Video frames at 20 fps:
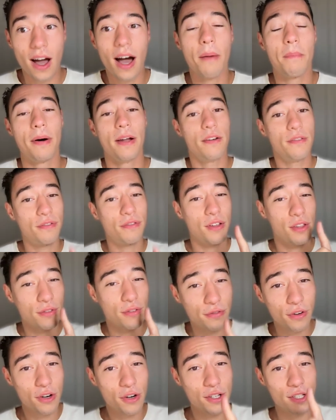but for the
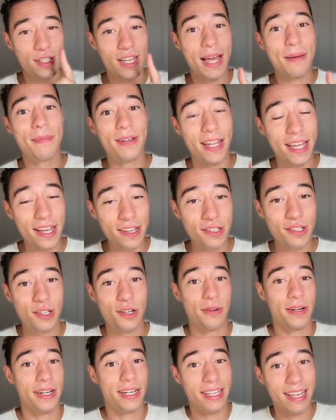first time in
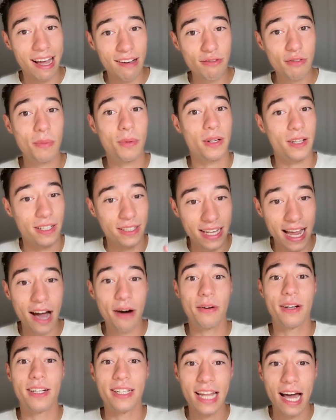history, Lovable now
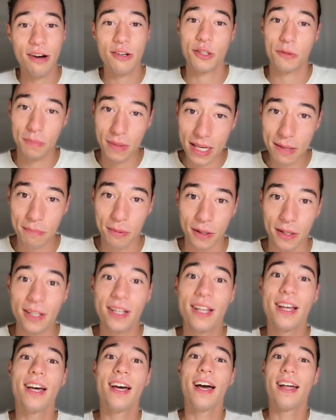allows people
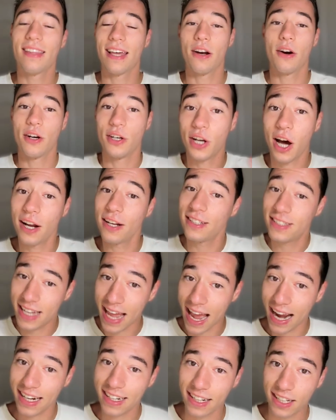that are non
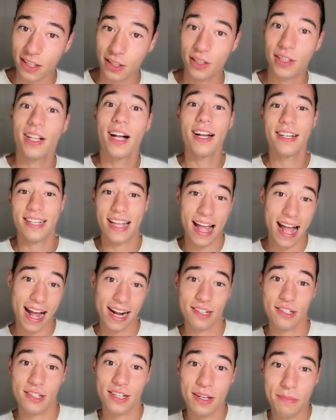technical to
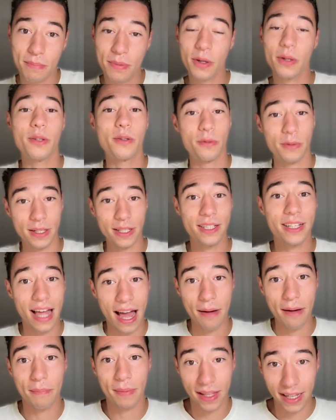actually build real
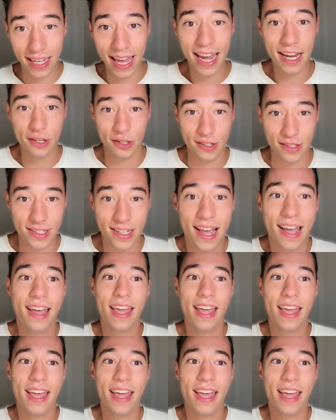applications.